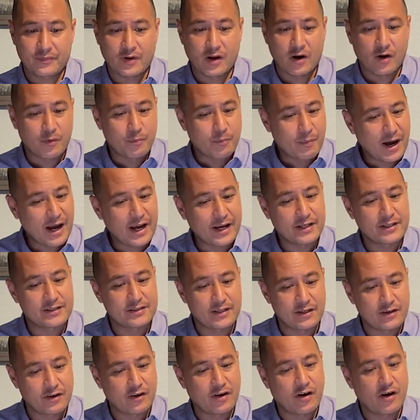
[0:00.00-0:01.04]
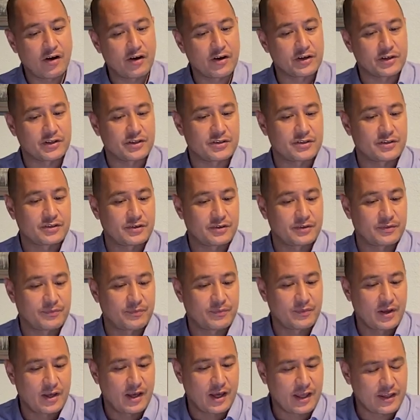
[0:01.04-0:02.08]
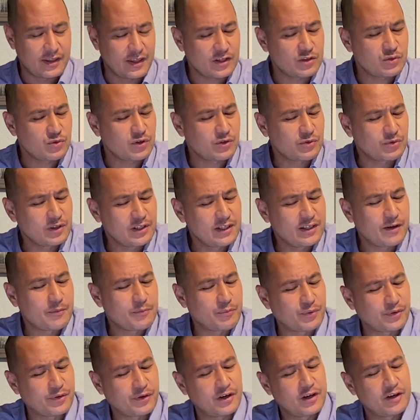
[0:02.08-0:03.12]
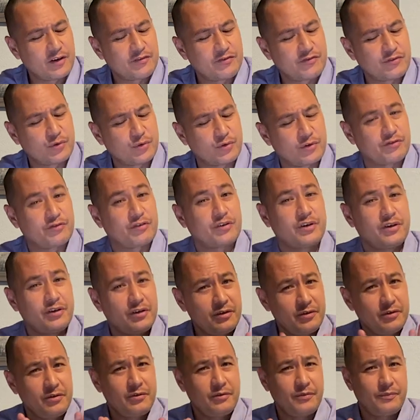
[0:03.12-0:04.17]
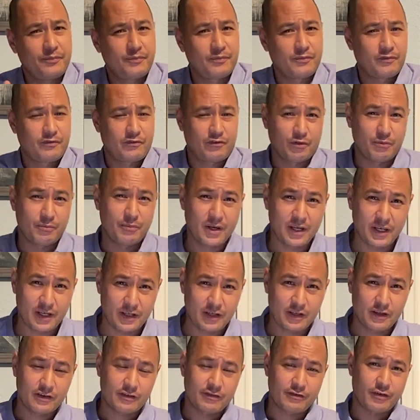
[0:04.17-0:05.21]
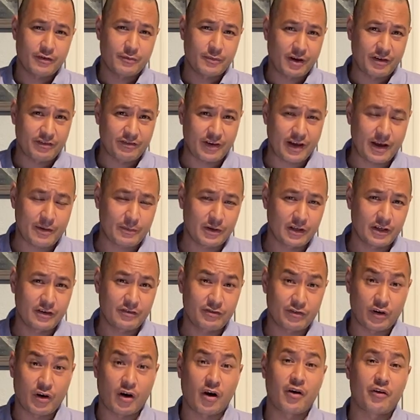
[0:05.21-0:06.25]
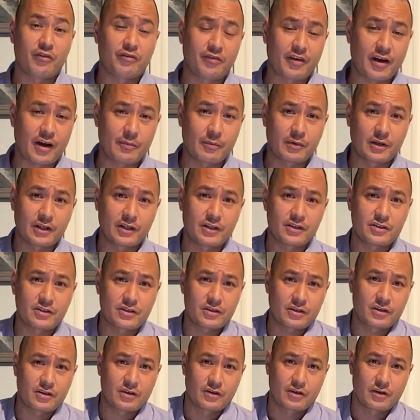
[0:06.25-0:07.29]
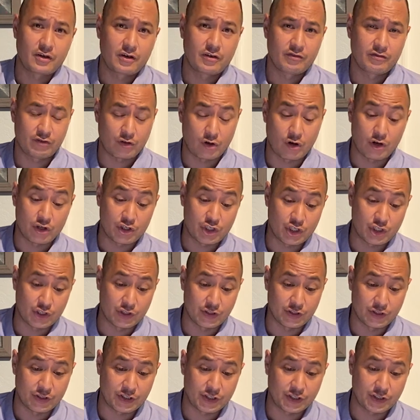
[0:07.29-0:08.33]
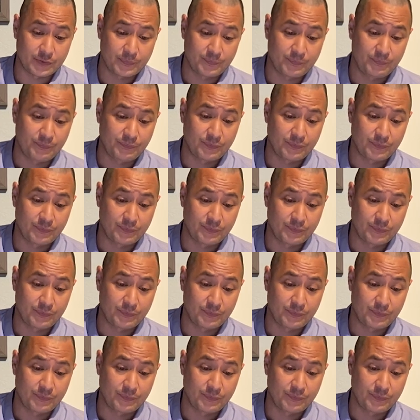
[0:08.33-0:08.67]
minds and our hearts. And that's what really I'm praying for you, for me, for my family, for our families, for our church.